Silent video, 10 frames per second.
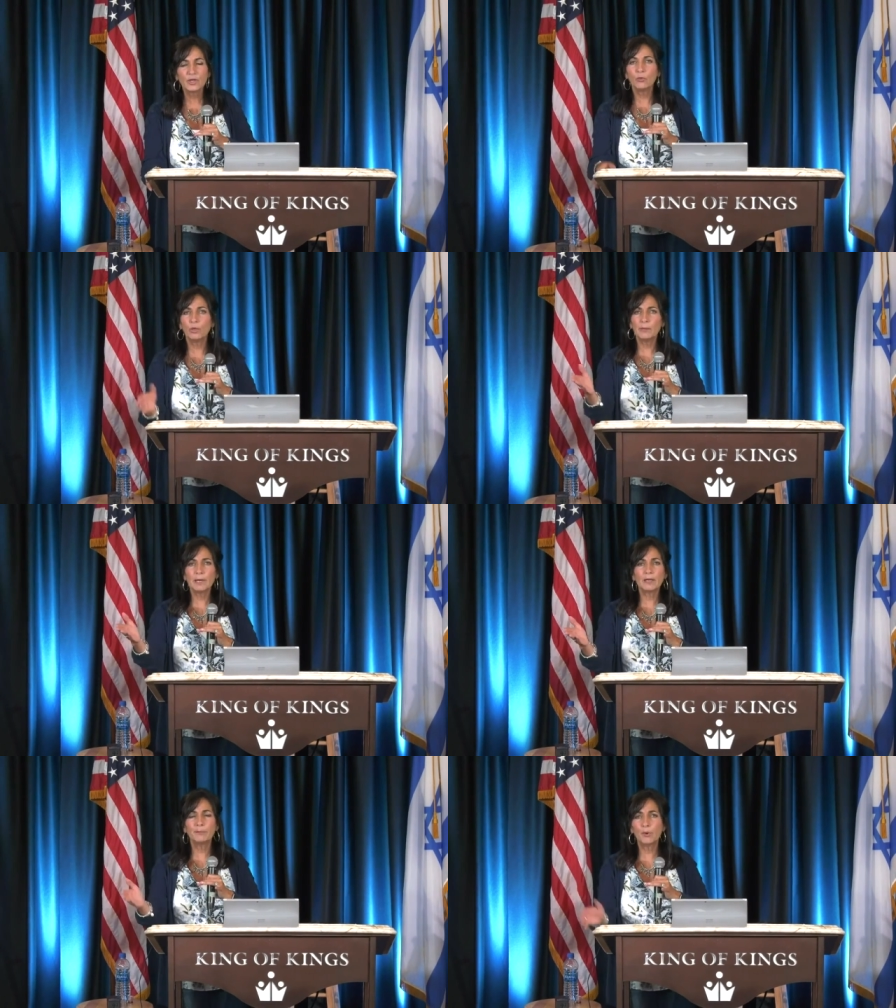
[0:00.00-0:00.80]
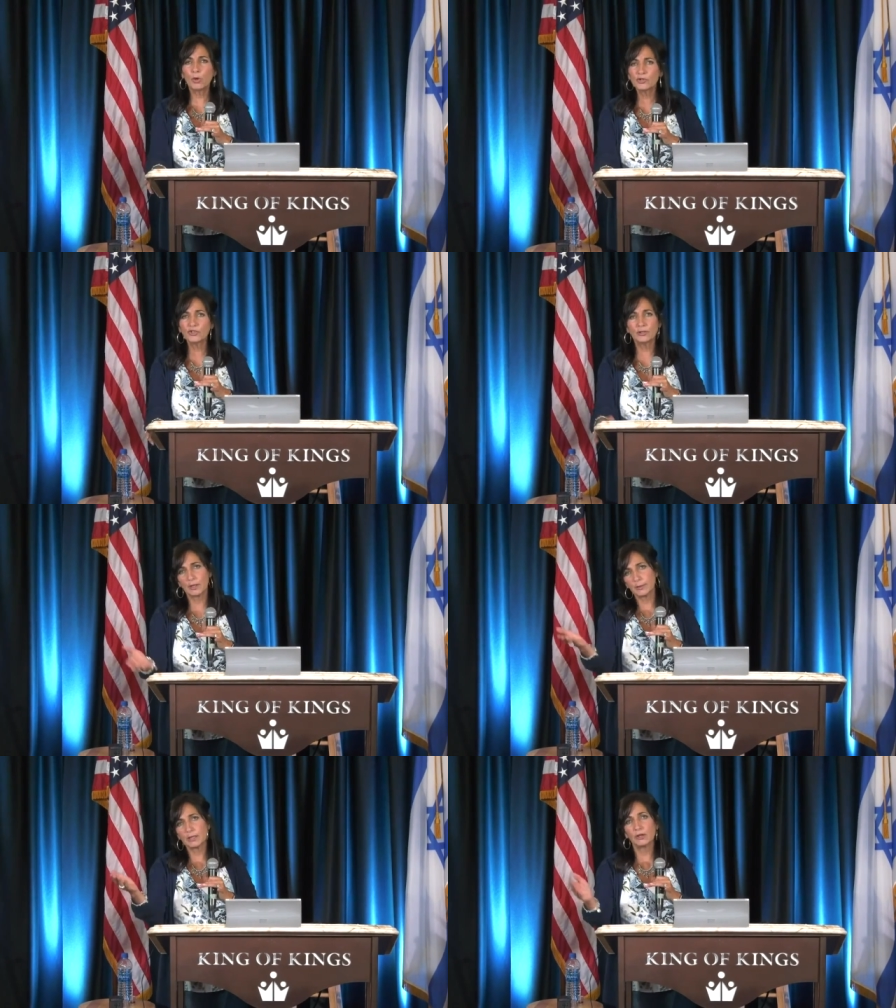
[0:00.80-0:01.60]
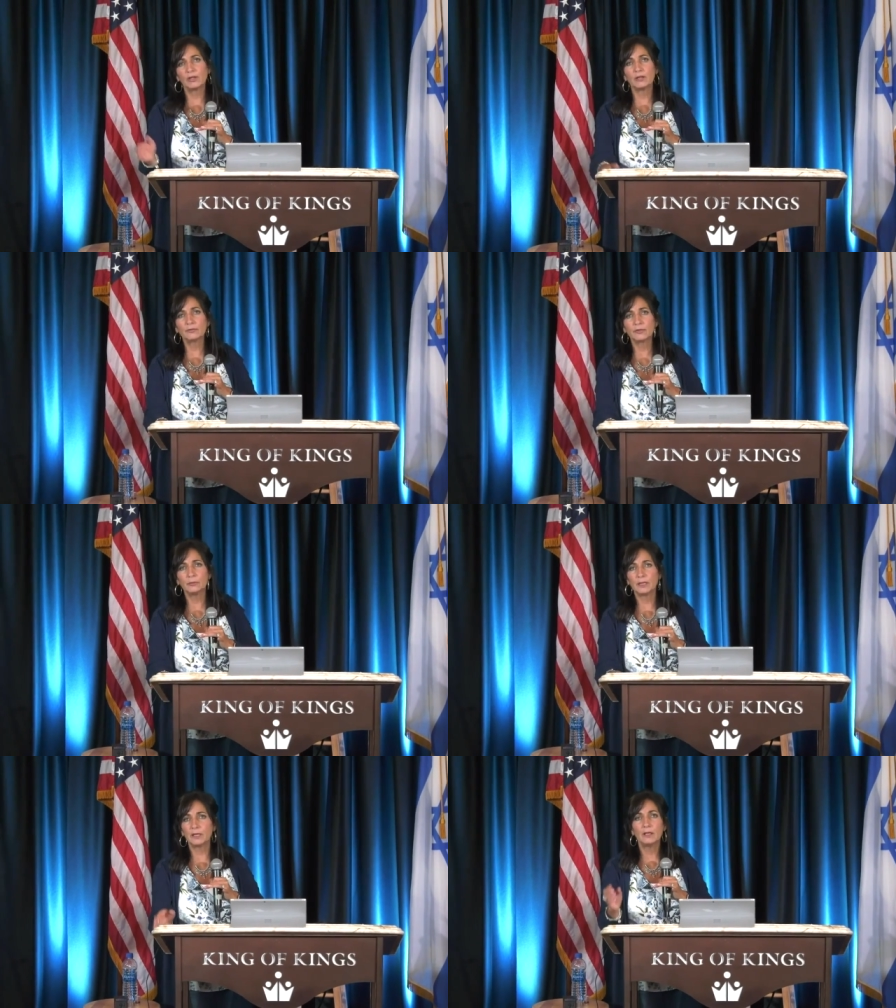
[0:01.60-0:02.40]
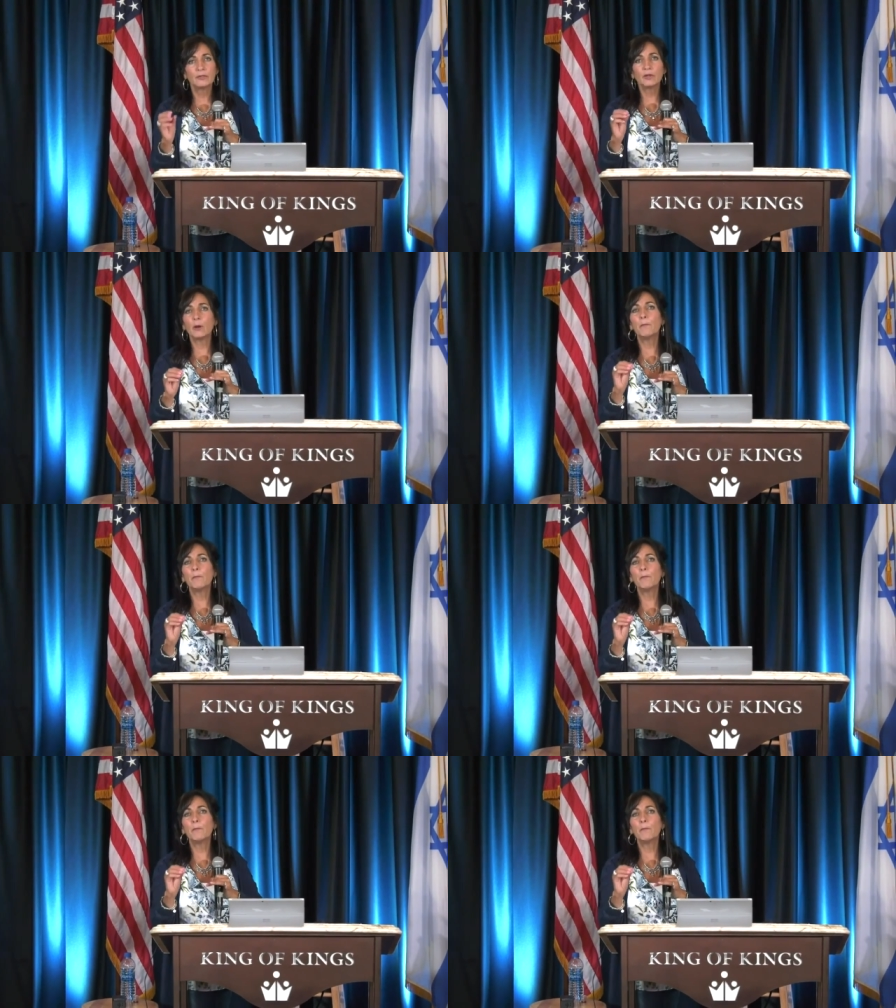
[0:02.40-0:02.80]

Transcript: So what about abortion? Let me go there for a minute.